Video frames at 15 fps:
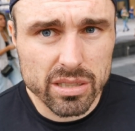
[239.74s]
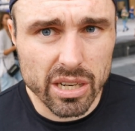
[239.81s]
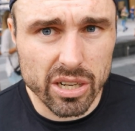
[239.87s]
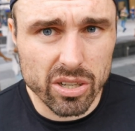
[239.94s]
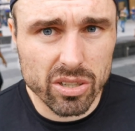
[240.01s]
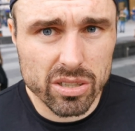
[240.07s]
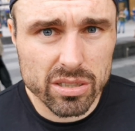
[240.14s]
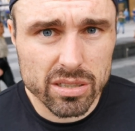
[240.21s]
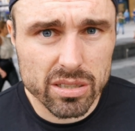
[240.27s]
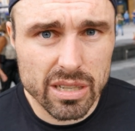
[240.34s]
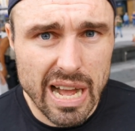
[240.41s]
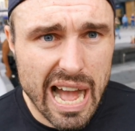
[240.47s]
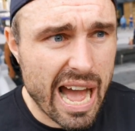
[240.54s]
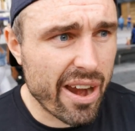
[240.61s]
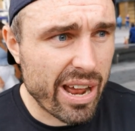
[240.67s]
You know,
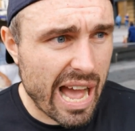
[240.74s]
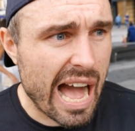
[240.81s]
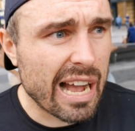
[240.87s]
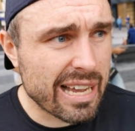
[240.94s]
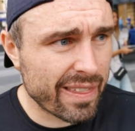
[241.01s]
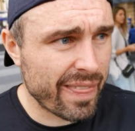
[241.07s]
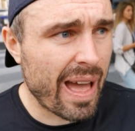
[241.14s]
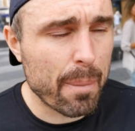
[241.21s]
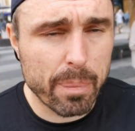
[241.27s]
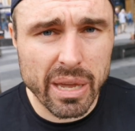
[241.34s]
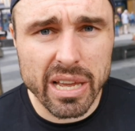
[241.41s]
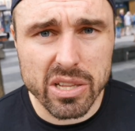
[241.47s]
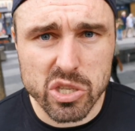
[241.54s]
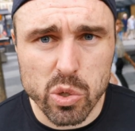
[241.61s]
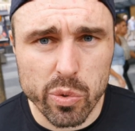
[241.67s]
how can that be at